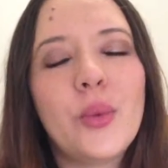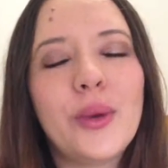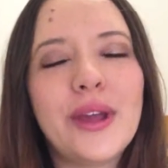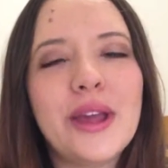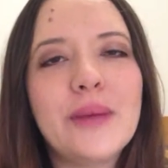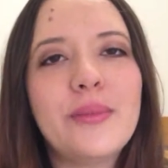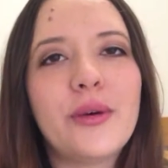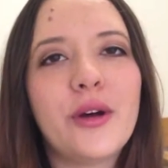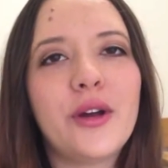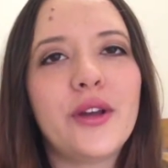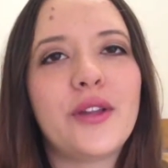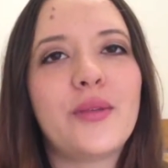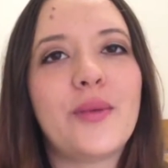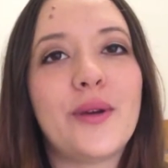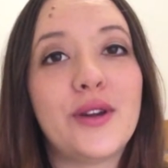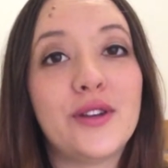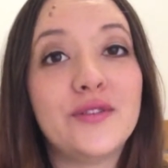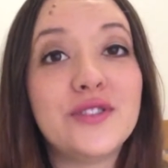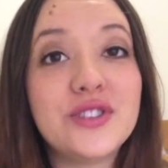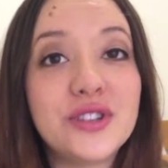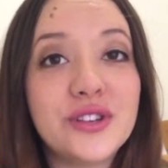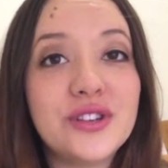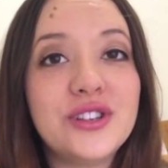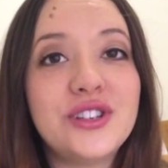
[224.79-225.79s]
We are both one
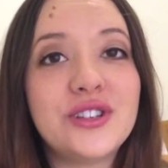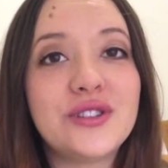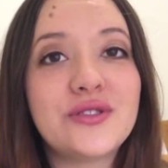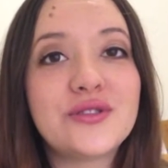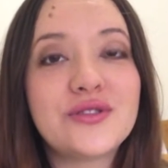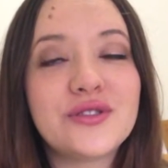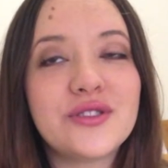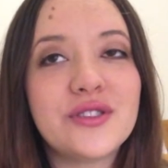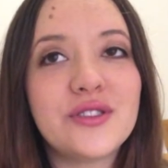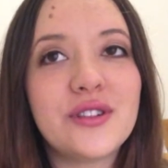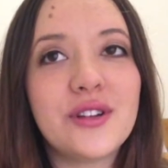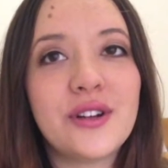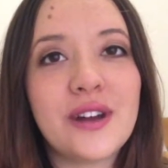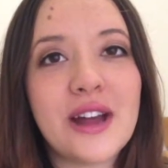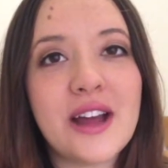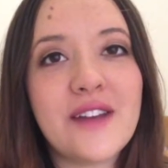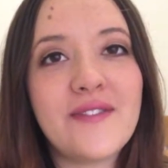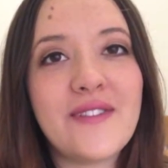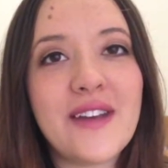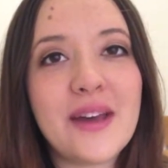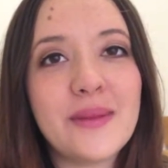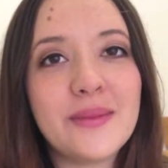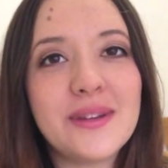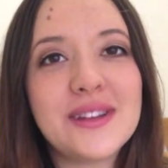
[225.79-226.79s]
of 2 children in our
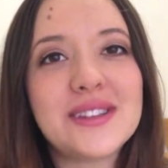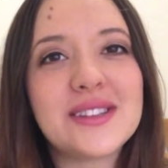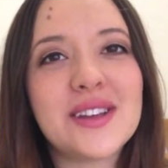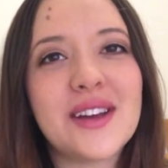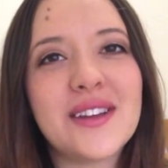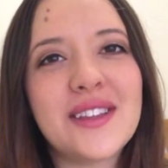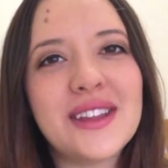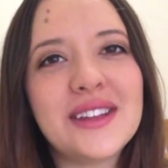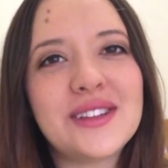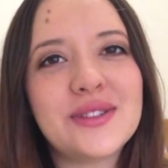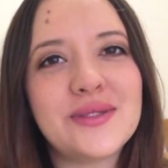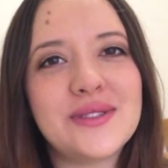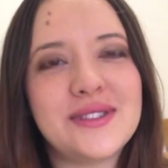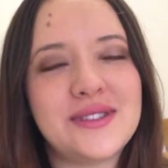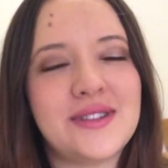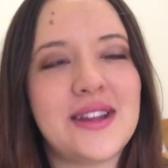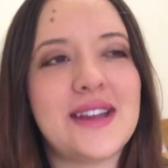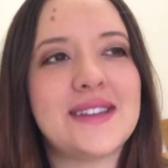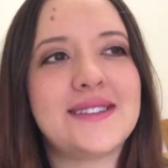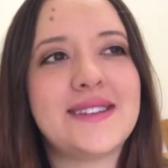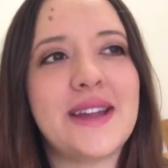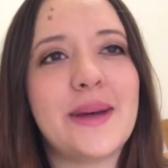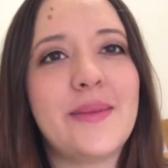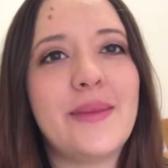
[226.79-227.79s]
family, so I think 2 is a
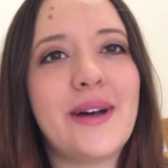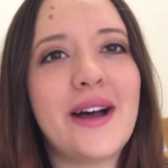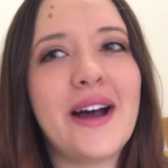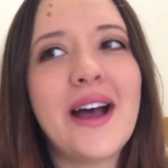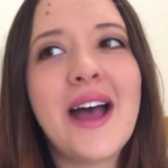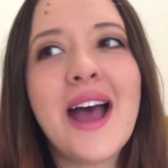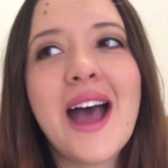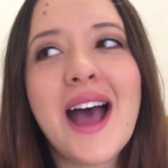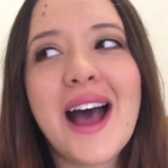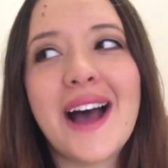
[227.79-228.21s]
nice number.